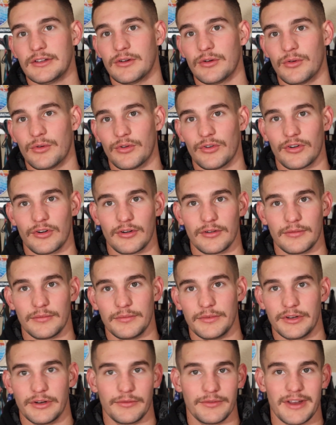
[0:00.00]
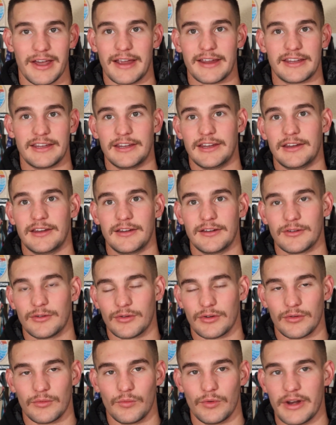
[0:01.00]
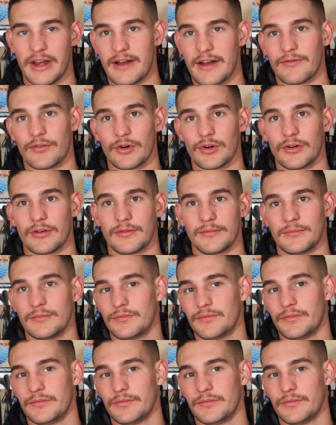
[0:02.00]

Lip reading: or Nike or whatever